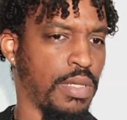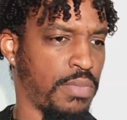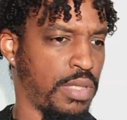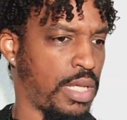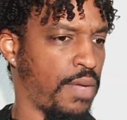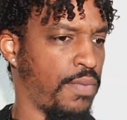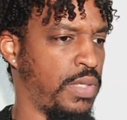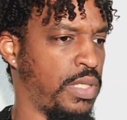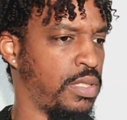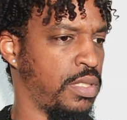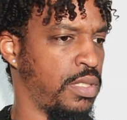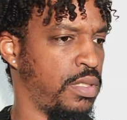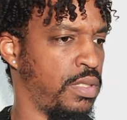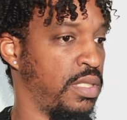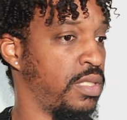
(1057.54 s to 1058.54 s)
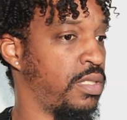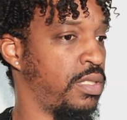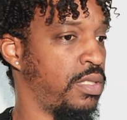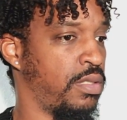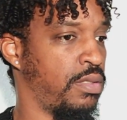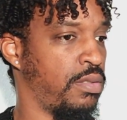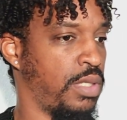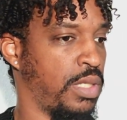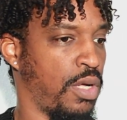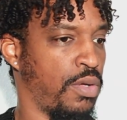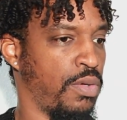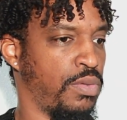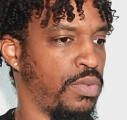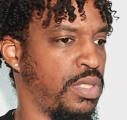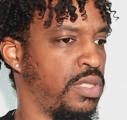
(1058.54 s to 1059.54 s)
that we should look to,
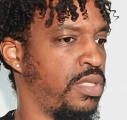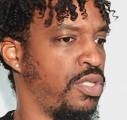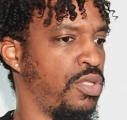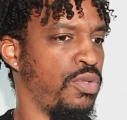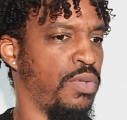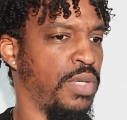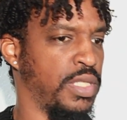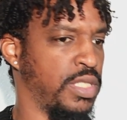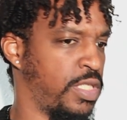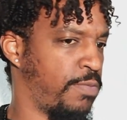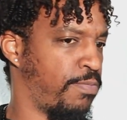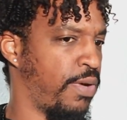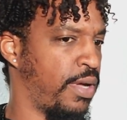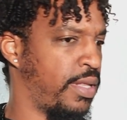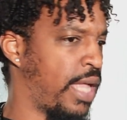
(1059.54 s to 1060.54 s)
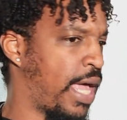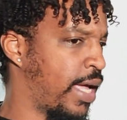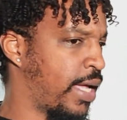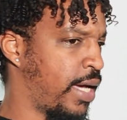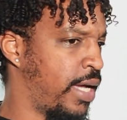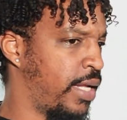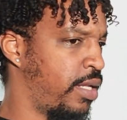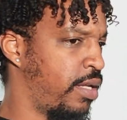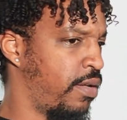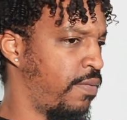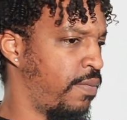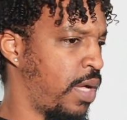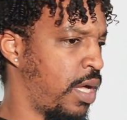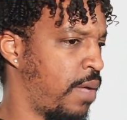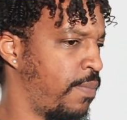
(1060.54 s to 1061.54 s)
to do and spread that kind of,
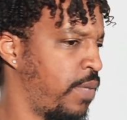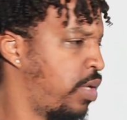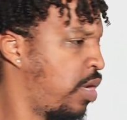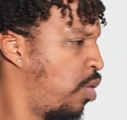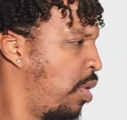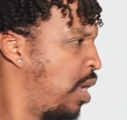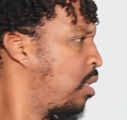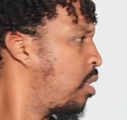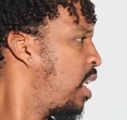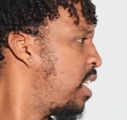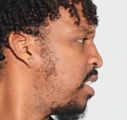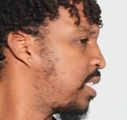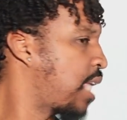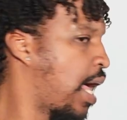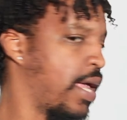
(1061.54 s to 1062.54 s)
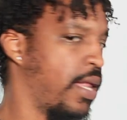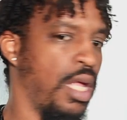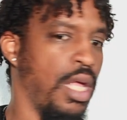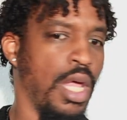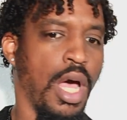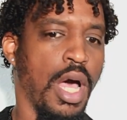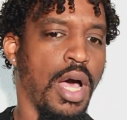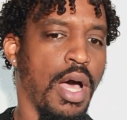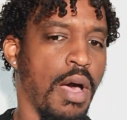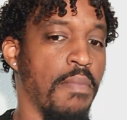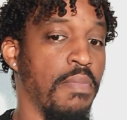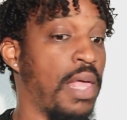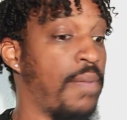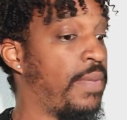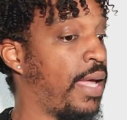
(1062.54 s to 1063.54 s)
wealth east side.
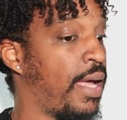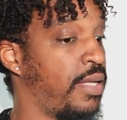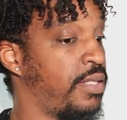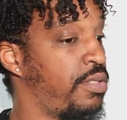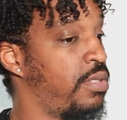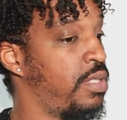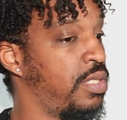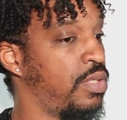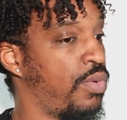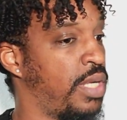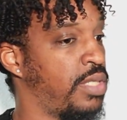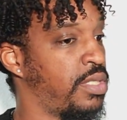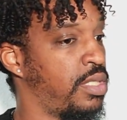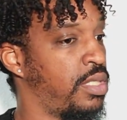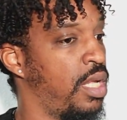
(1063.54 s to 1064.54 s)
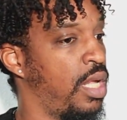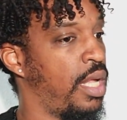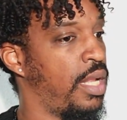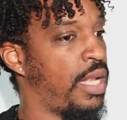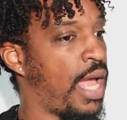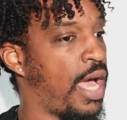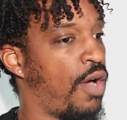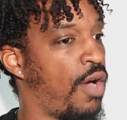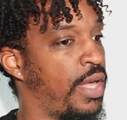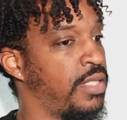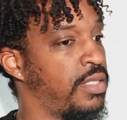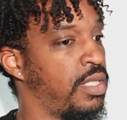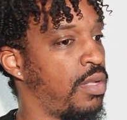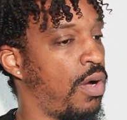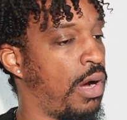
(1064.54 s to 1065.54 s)
Let me ask you this question. Now, is
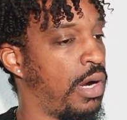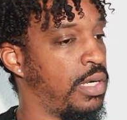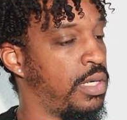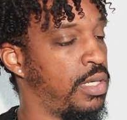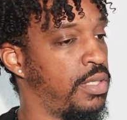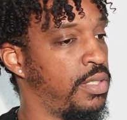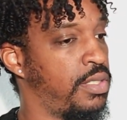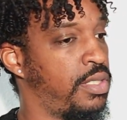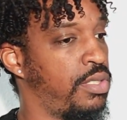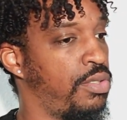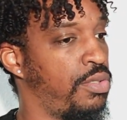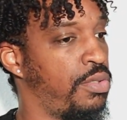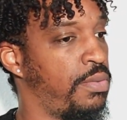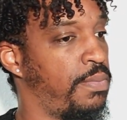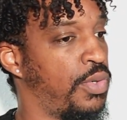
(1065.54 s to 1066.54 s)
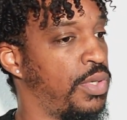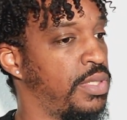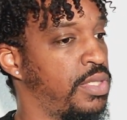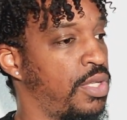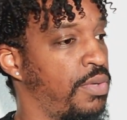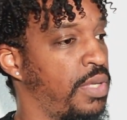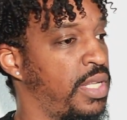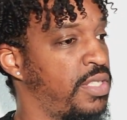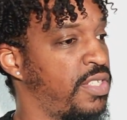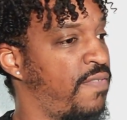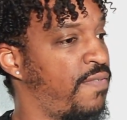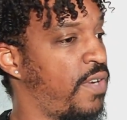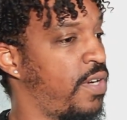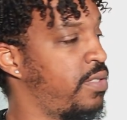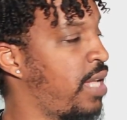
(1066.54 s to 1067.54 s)
it harder to more so get your
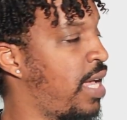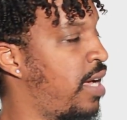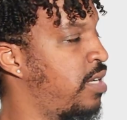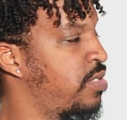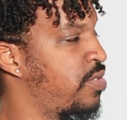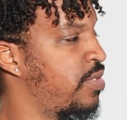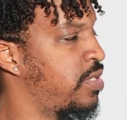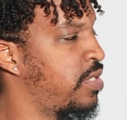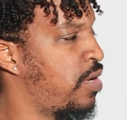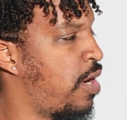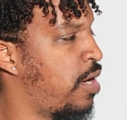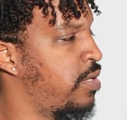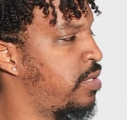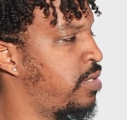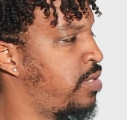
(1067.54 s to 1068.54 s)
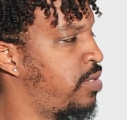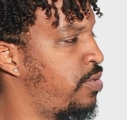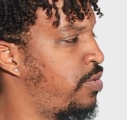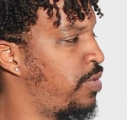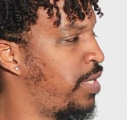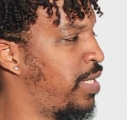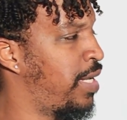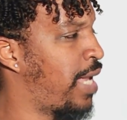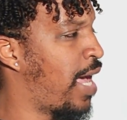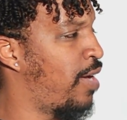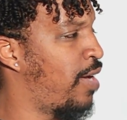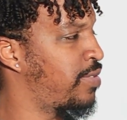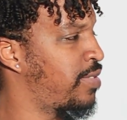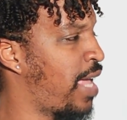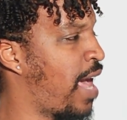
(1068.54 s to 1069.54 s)
first house, or is it harder to get a
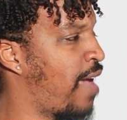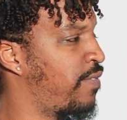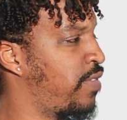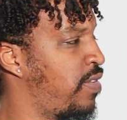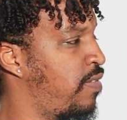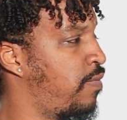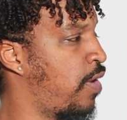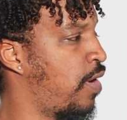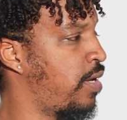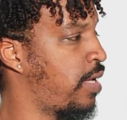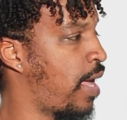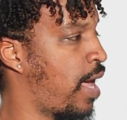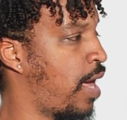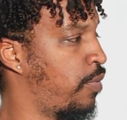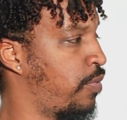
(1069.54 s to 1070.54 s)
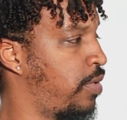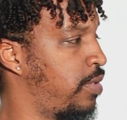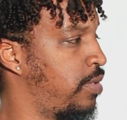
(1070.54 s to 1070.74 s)
house after you've already had one?